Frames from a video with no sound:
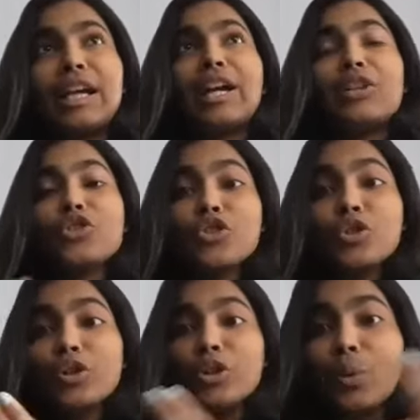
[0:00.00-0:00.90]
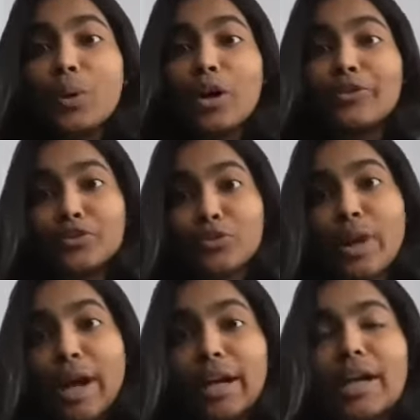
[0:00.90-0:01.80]
I shouldn't go off
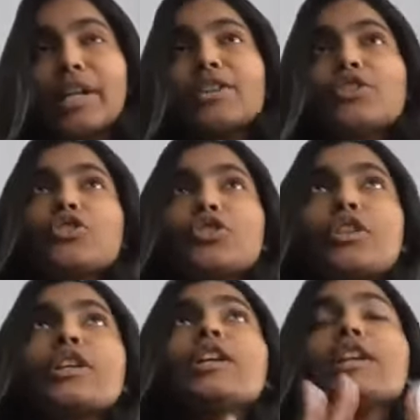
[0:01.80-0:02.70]
track. I should